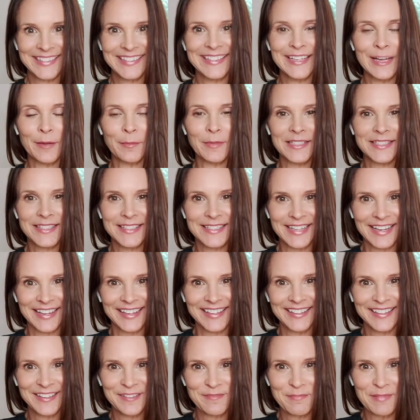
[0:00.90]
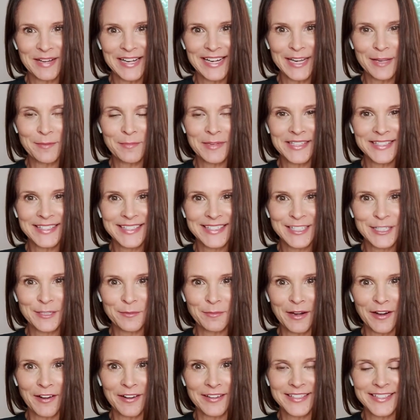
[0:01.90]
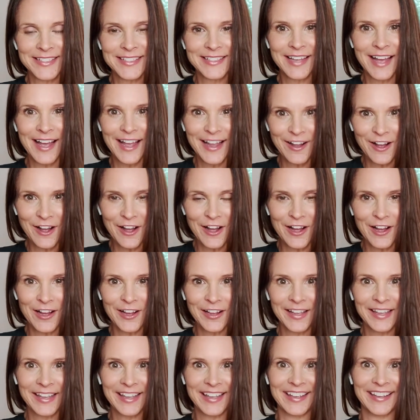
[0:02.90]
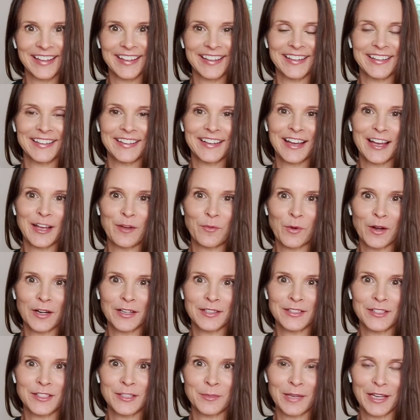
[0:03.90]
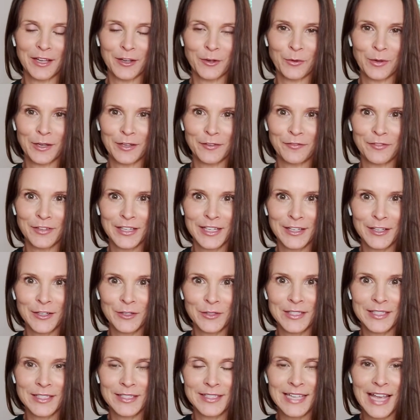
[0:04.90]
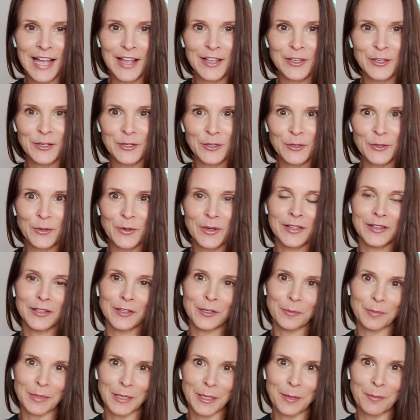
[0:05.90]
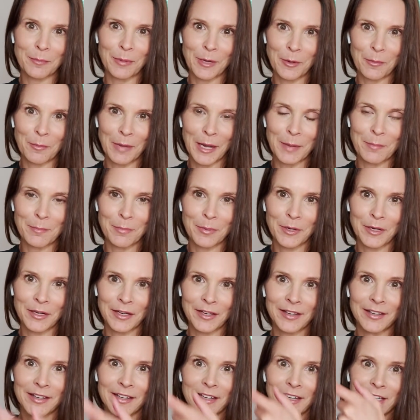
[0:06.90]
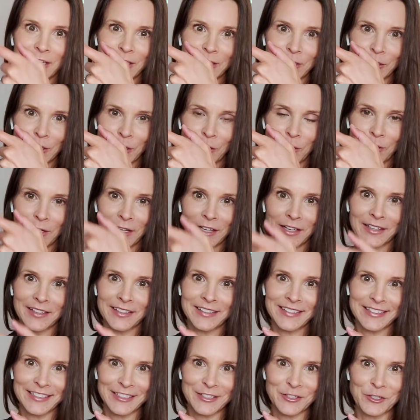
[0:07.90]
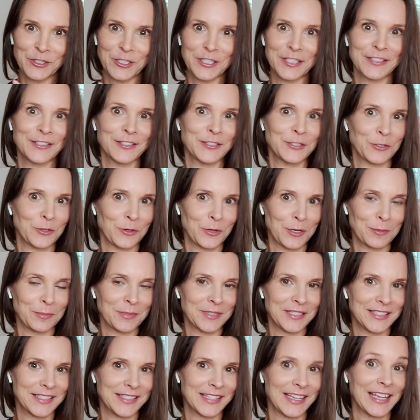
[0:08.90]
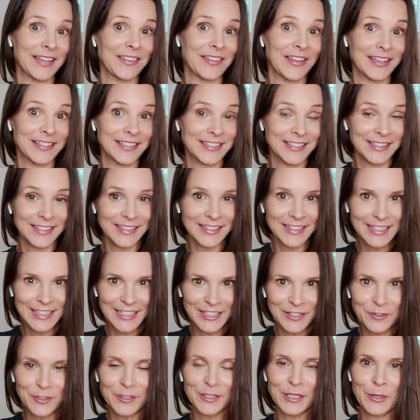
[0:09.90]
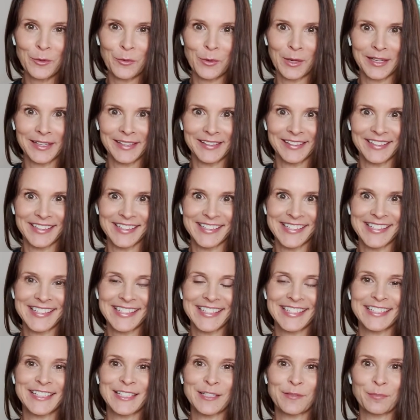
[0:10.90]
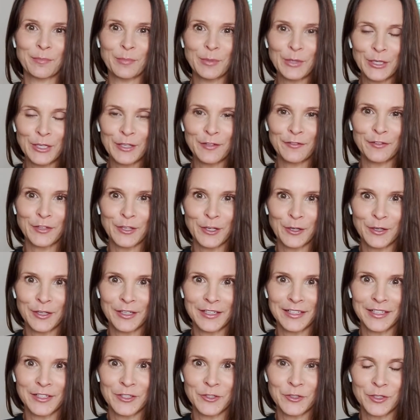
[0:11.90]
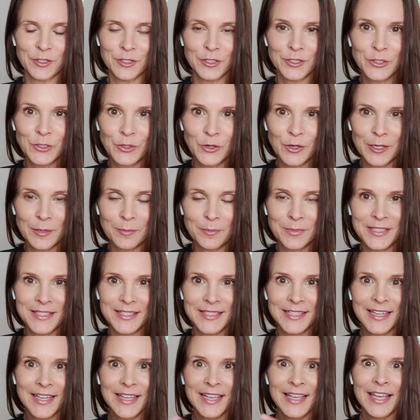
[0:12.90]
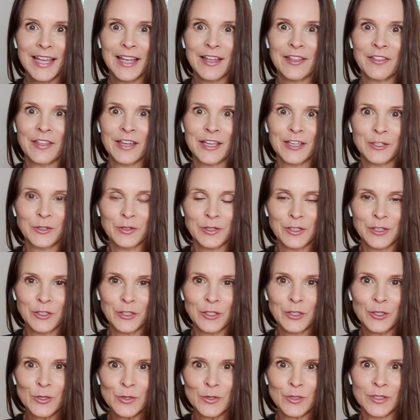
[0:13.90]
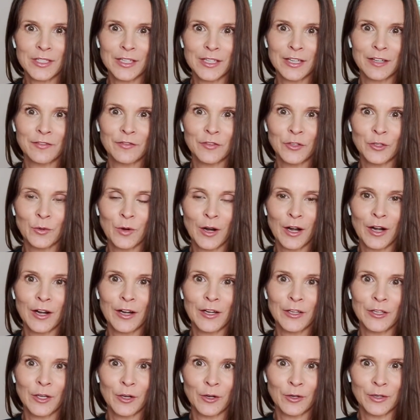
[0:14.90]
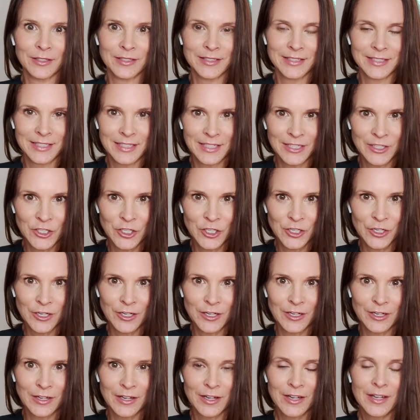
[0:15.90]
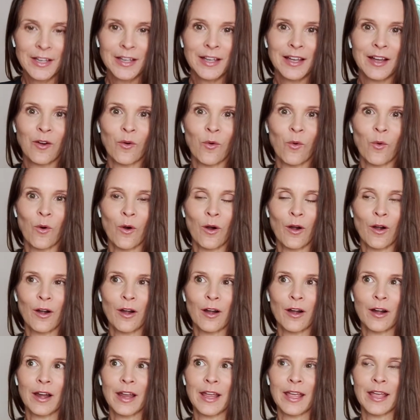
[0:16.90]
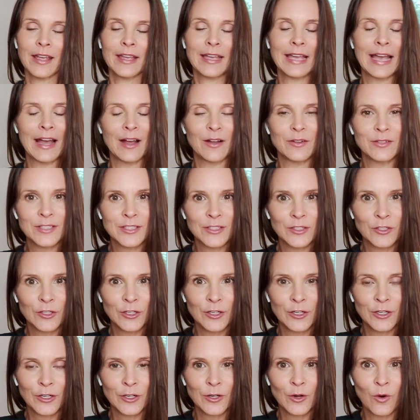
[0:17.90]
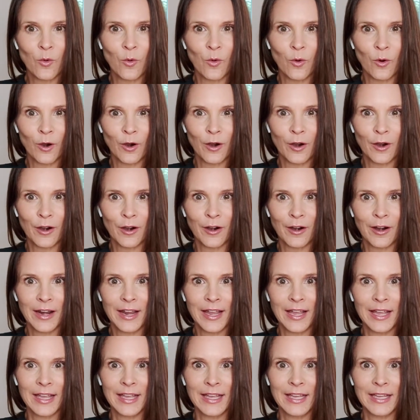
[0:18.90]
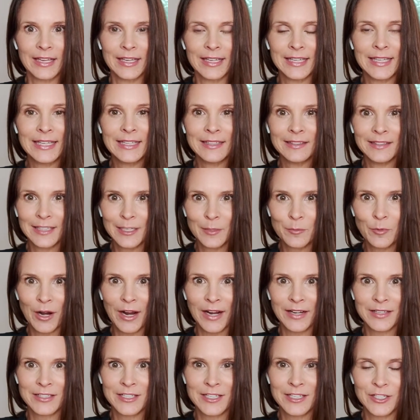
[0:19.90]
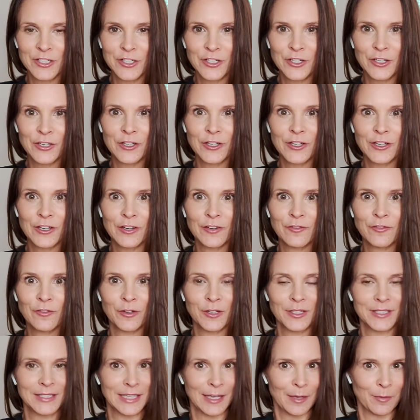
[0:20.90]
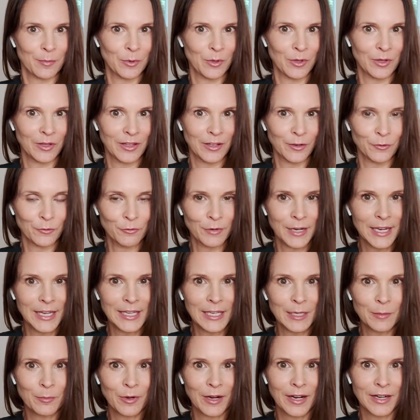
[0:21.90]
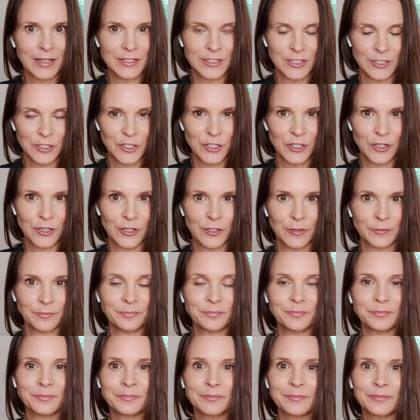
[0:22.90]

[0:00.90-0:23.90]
Namaste. My name is Tamara Skyhawk, and I wanted to make a quick video to tell you a little bit about my book, Yoga Nidra Scripts. And that's literally what it is. It's a book of Yoga Nidra scripts that you can use if you are a yoga teacher or a counselor or a healing practitioner, for example, a Reiki practitioner.